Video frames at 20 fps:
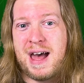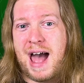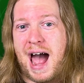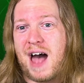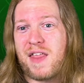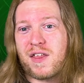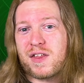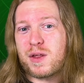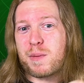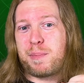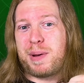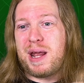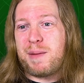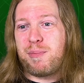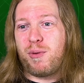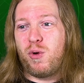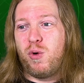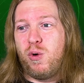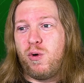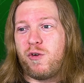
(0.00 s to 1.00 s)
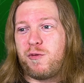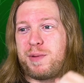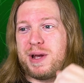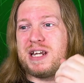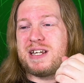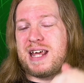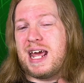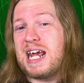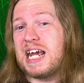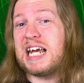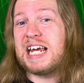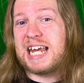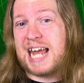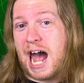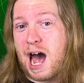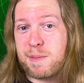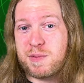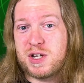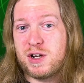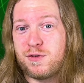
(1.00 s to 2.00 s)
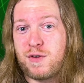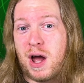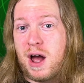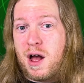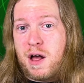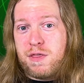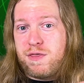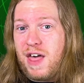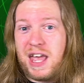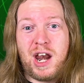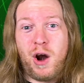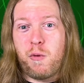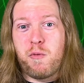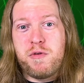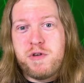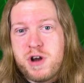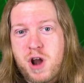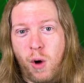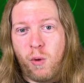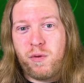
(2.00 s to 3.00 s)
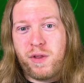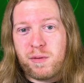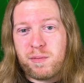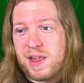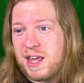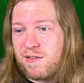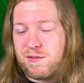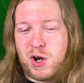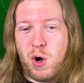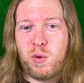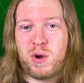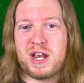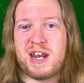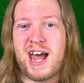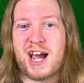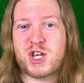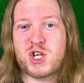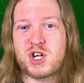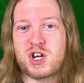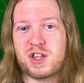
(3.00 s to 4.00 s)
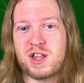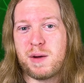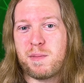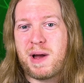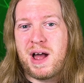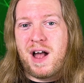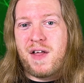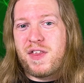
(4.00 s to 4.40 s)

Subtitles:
and then the people who have been taken captive, they don't know them, they have no connection to them.